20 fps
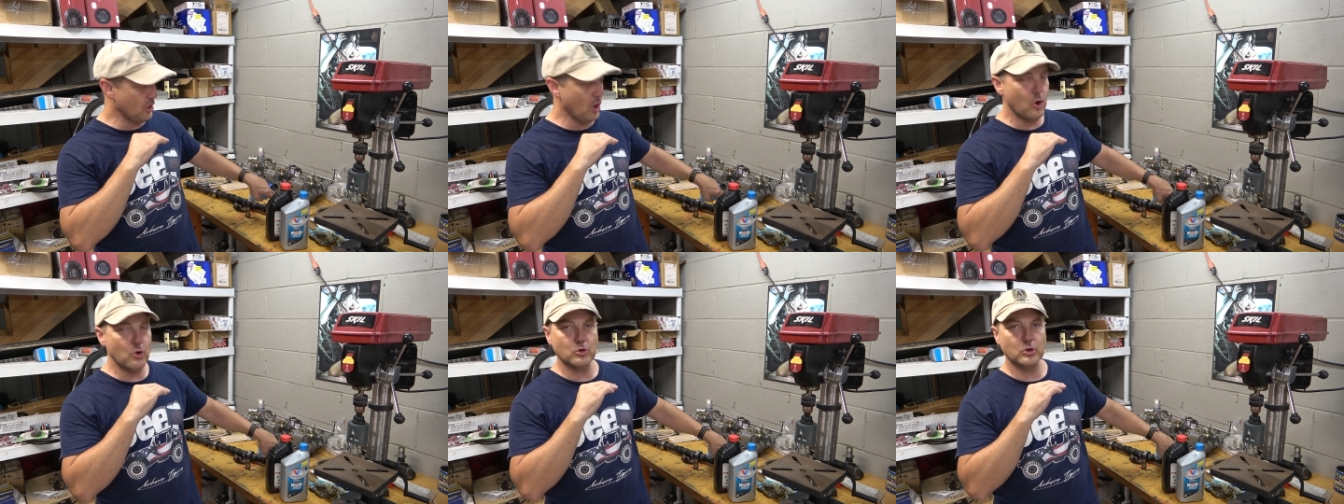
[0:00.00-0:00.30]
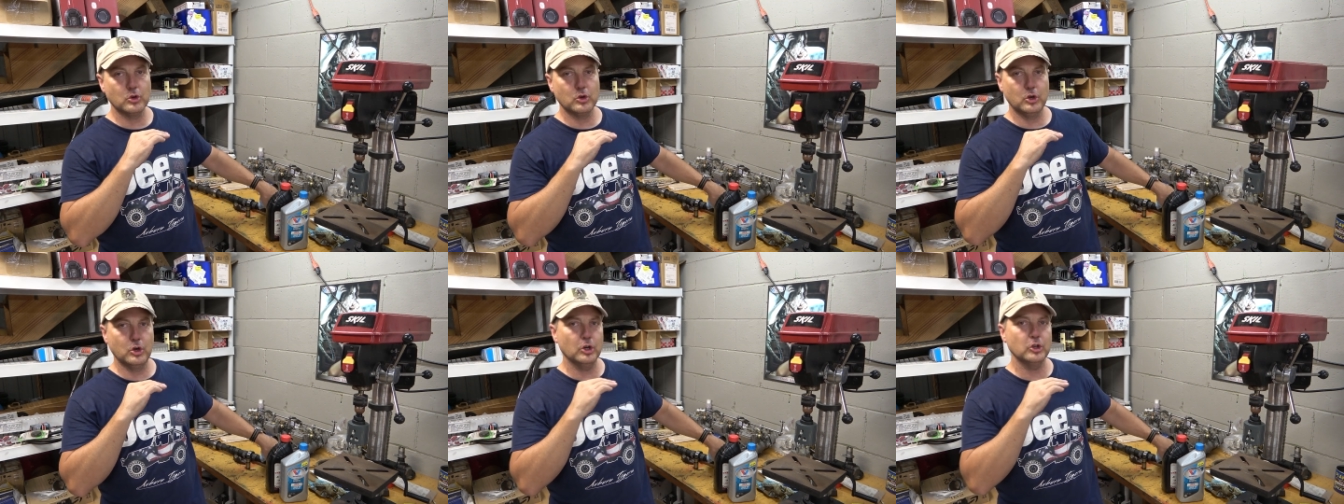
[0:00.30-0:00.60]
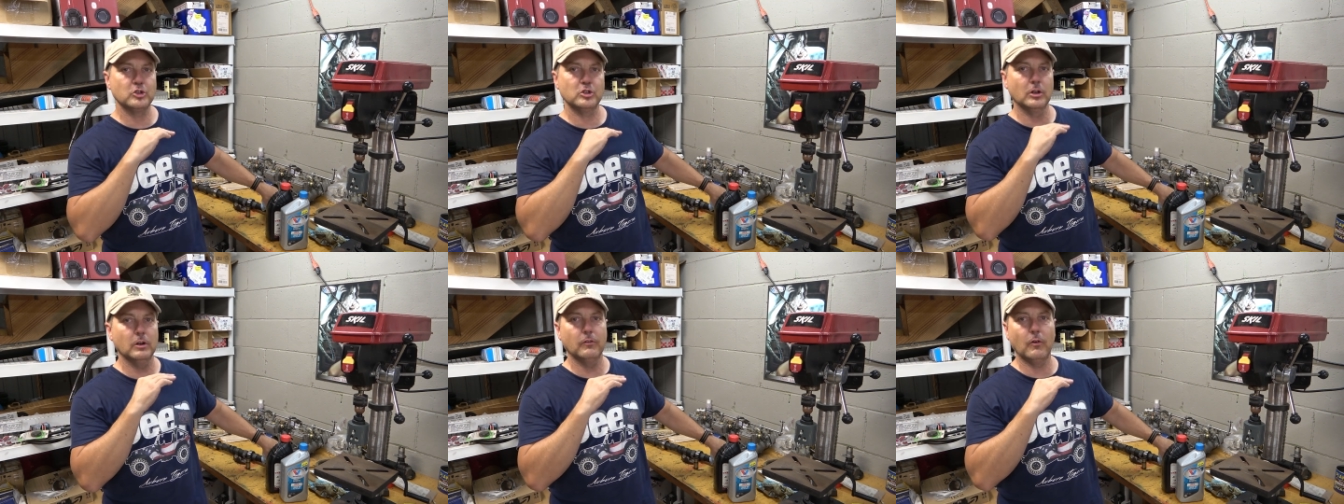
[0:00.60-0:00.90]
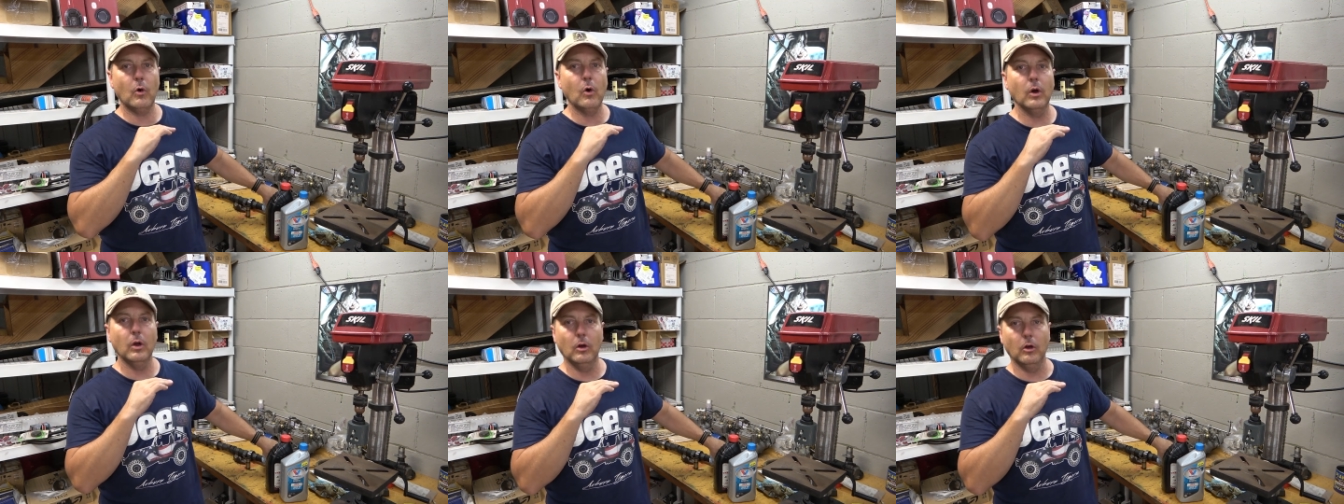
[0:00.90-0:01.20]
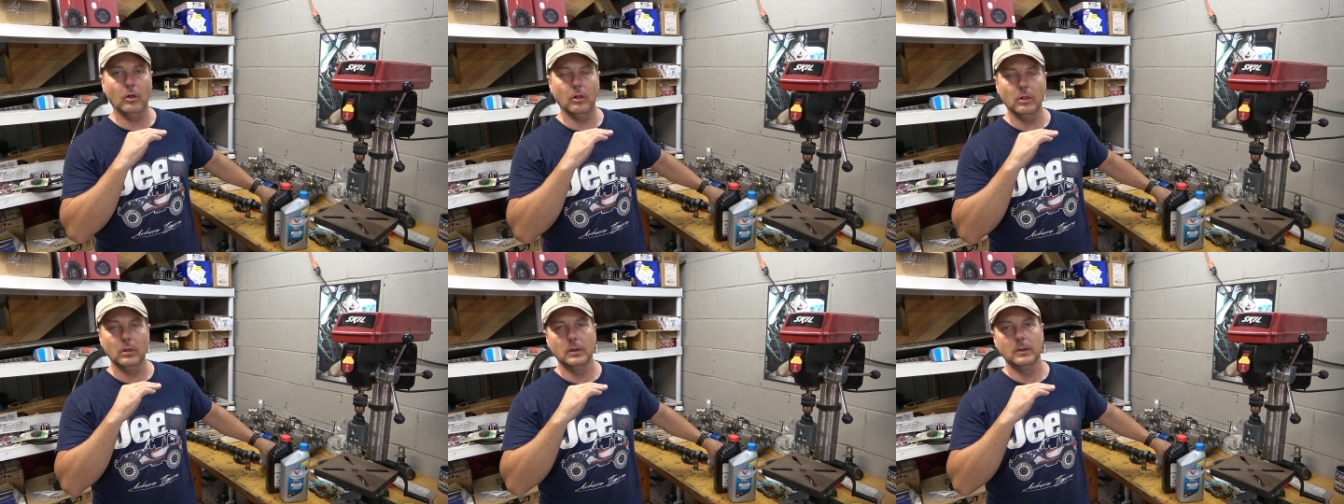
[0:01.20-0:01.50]
no cushion of
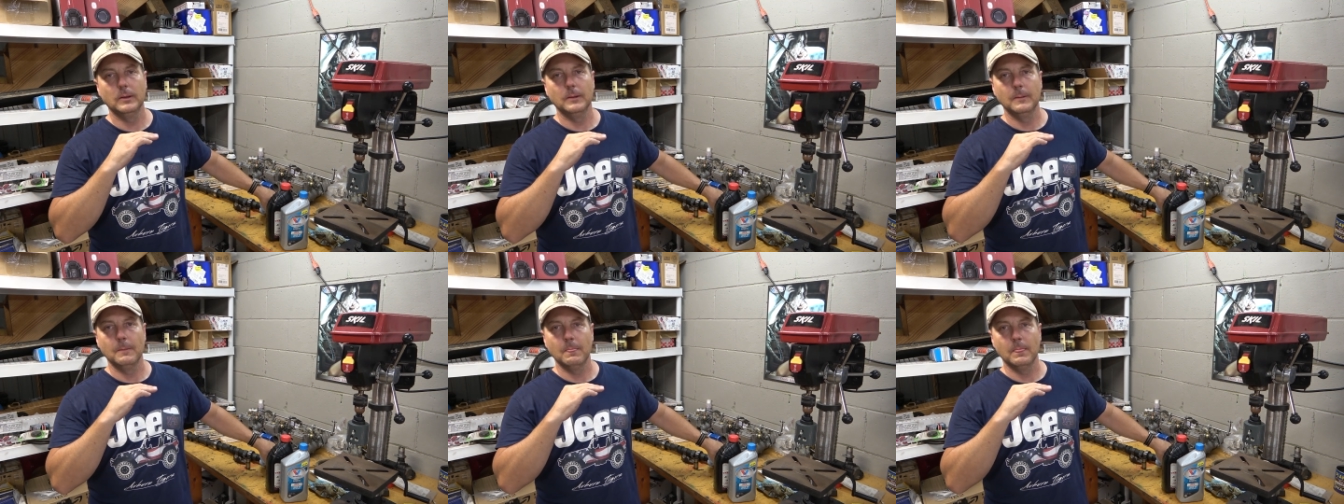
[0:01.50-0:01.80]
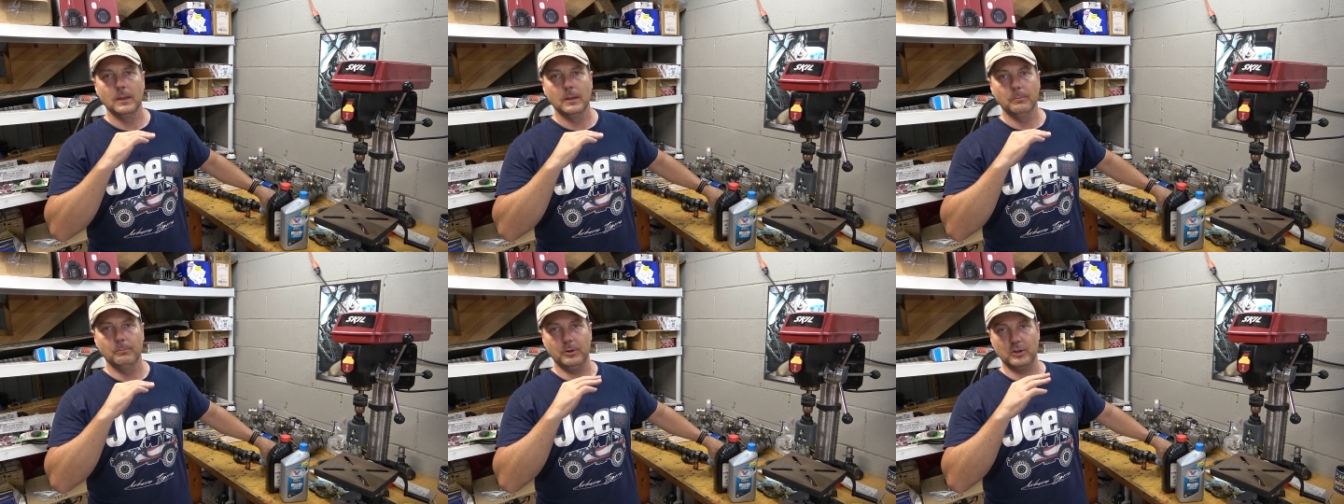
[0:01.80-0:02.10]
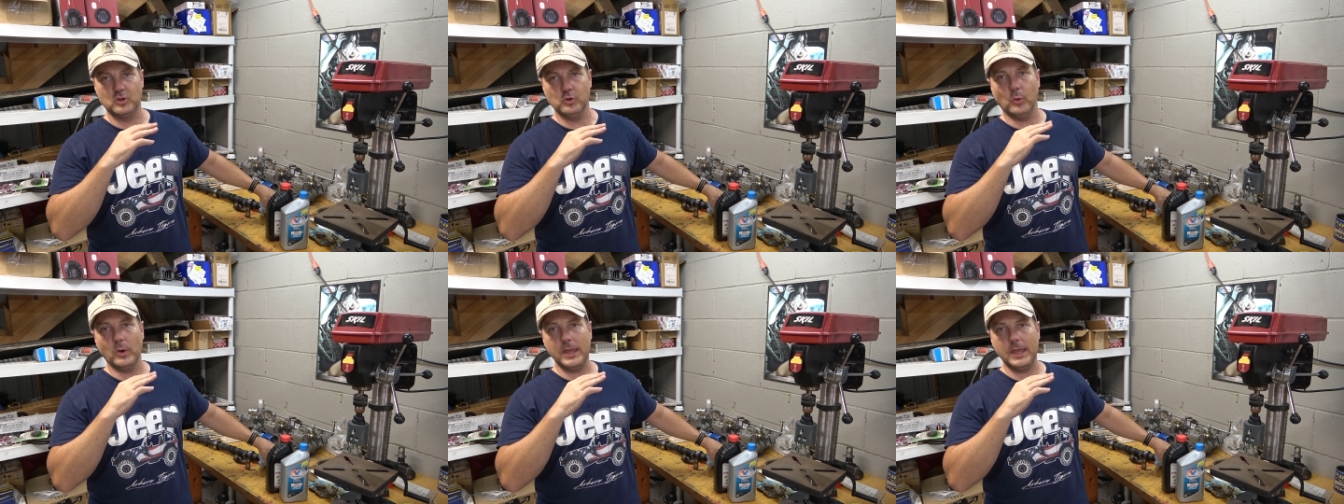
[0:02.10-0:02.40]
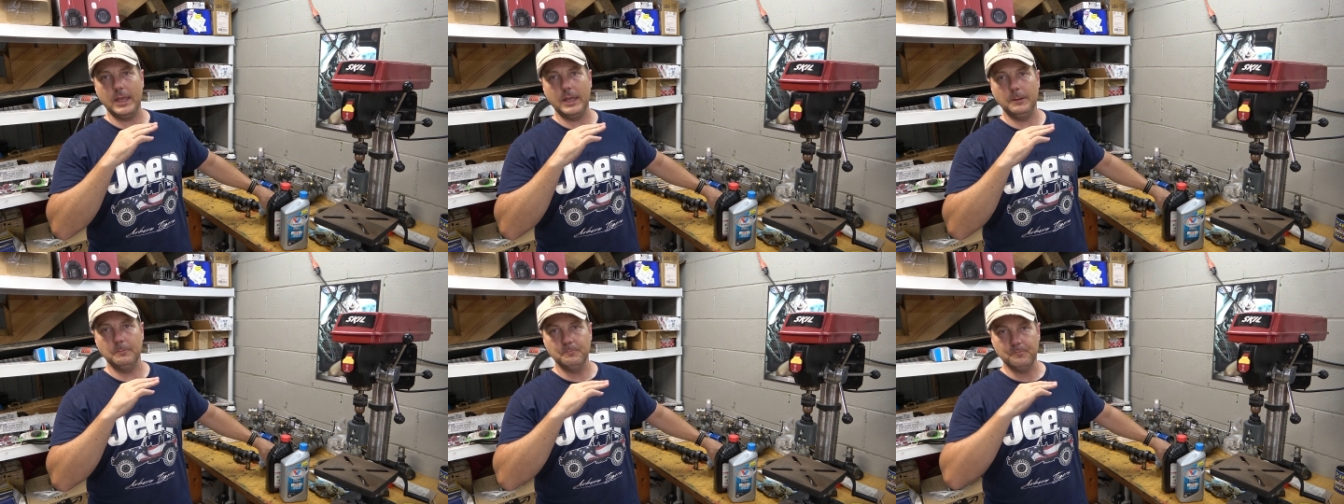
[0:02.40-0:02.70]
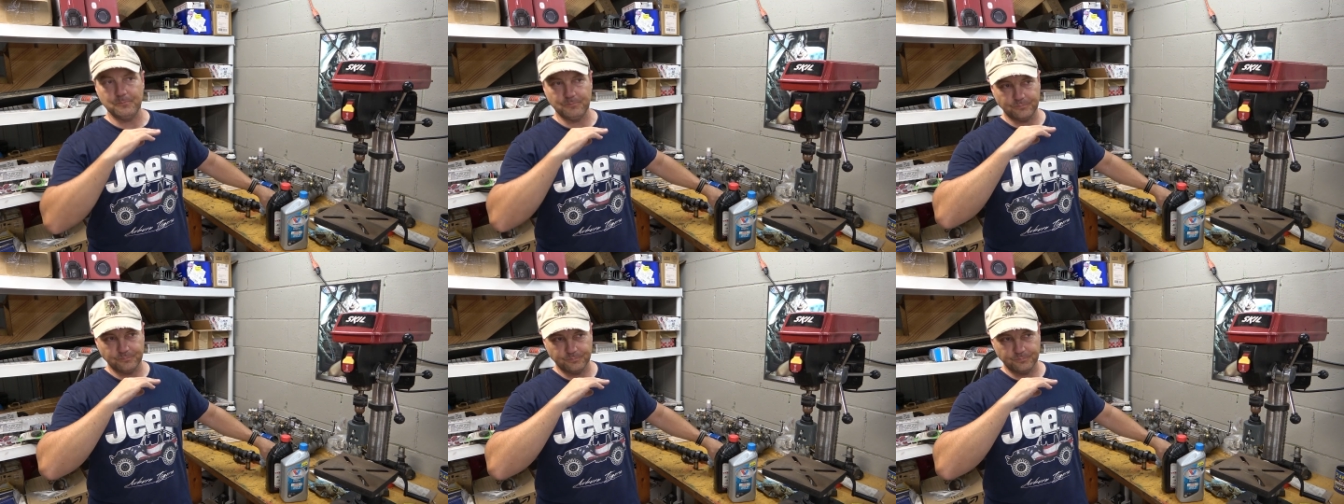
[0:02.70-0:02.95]
oil between